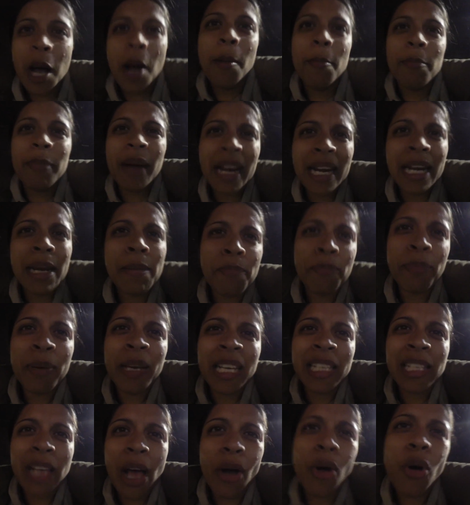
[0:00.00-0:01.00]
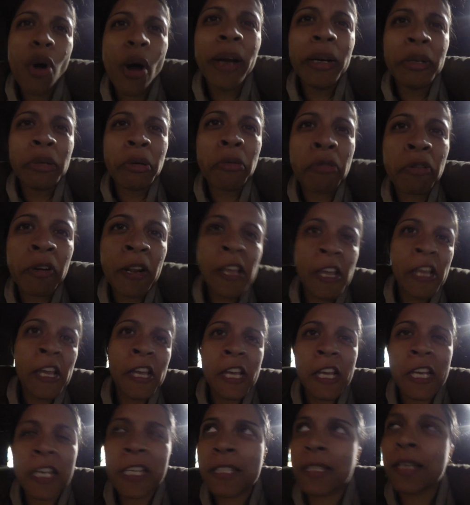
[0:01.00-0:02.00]
My nippies are going to
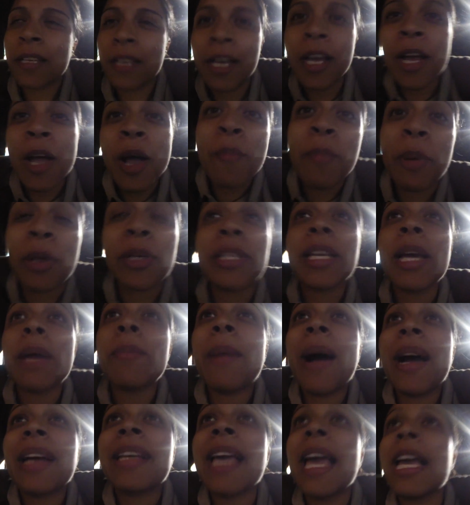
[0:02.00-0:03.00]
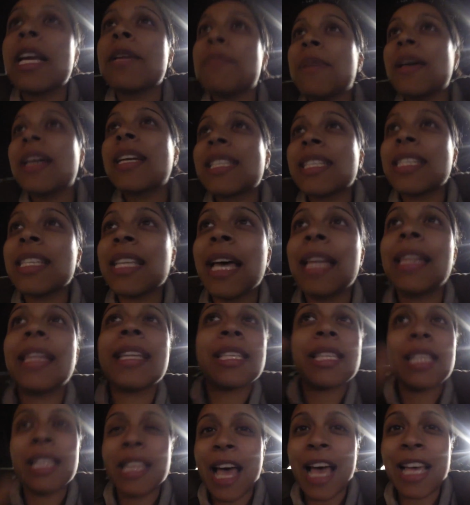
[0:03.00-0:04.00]
freeze. About to get my cake mix and then
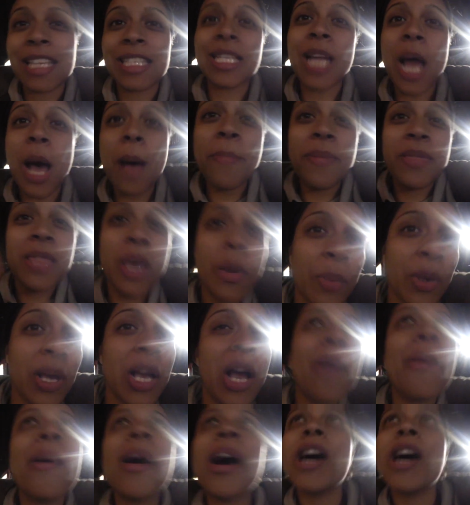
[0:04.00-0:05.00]
this is the last stop and then we going